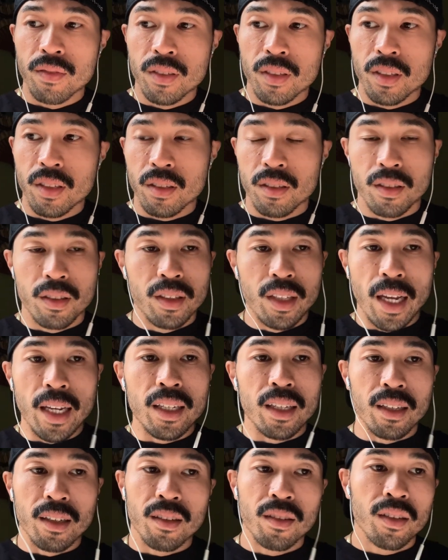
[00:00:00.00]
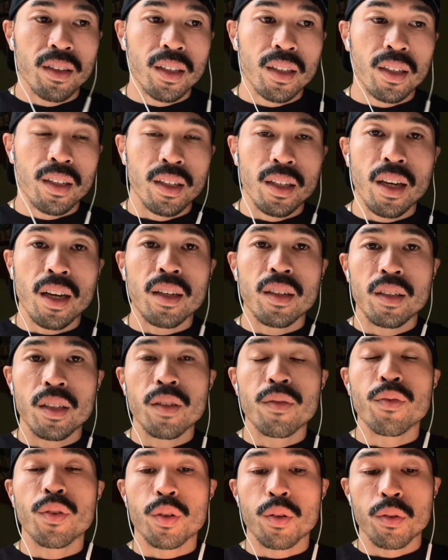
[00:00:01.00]
just dating. He had a
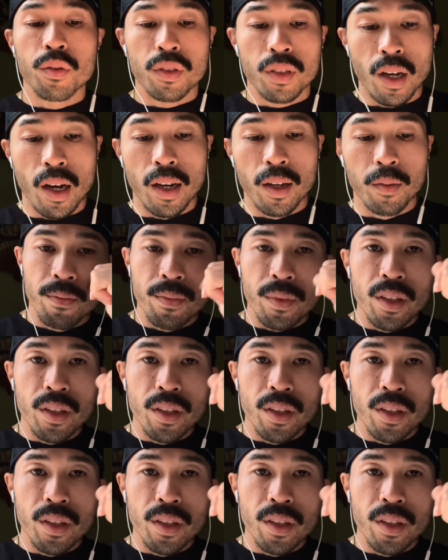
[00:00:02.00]
difficult time.